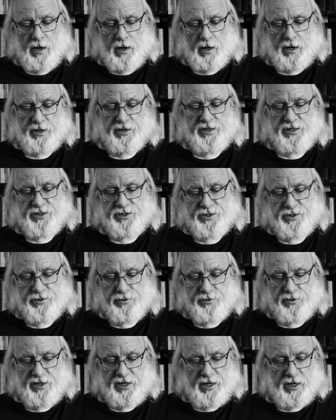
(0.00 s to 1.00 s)
harnessed
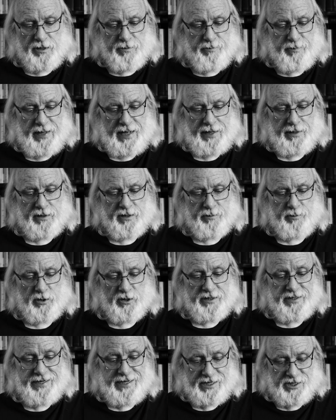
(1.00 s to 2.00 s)
to the
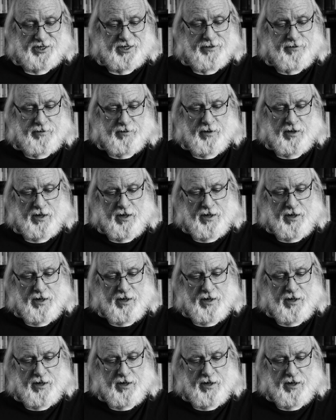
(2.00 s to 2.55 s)
unpalatable Nixon,